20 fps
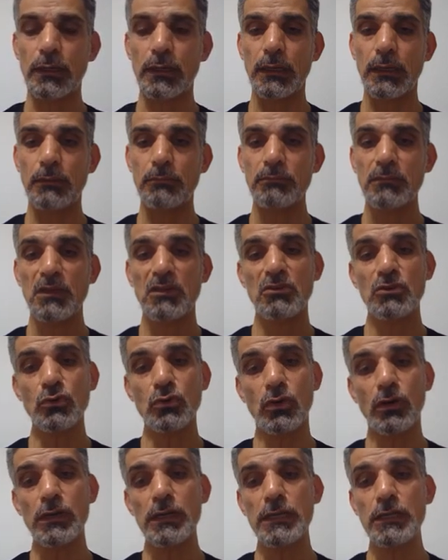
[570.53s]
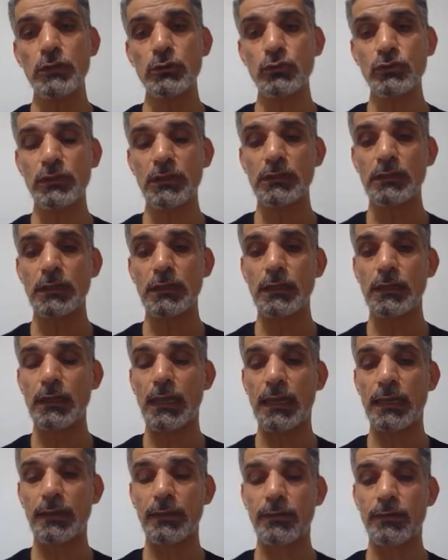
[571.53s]
Um, you only use it in
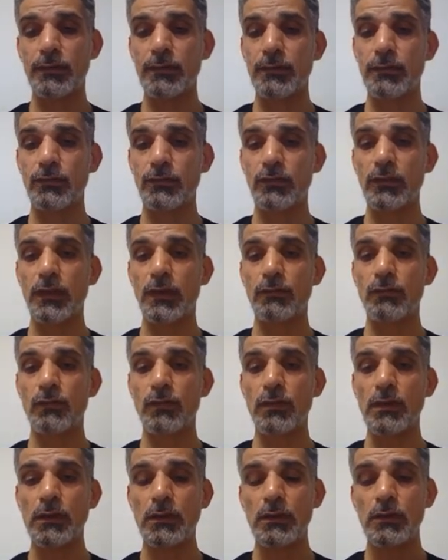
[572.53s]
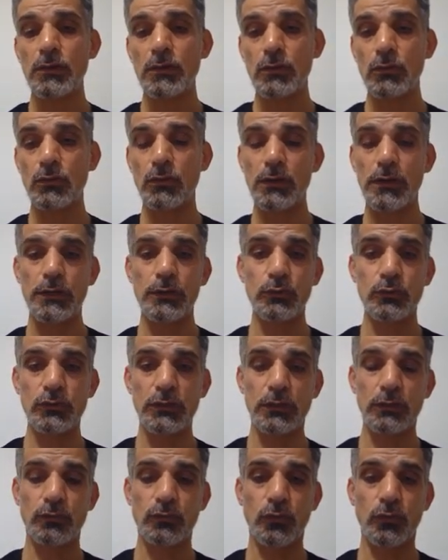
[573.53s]
like in CMV, you only use
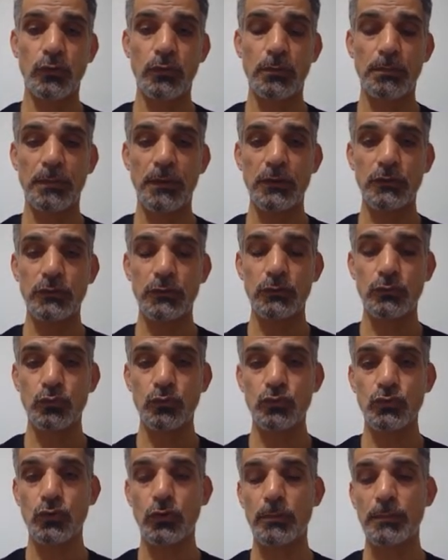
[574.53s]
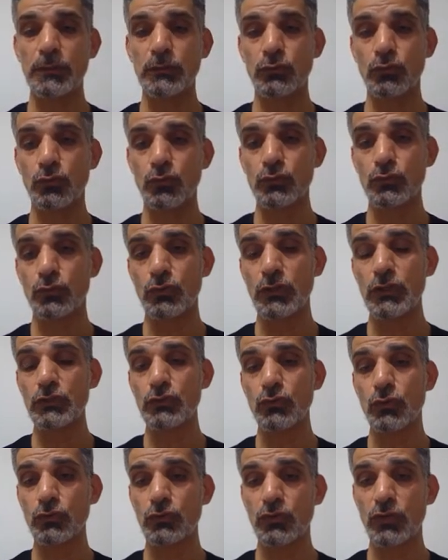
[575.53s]
it for patient who's comatose or he's
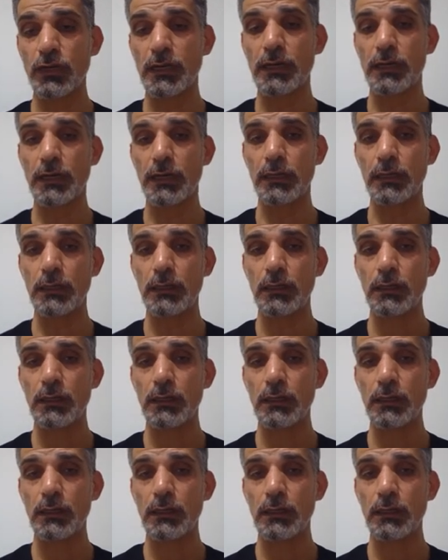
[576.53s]
not triggering.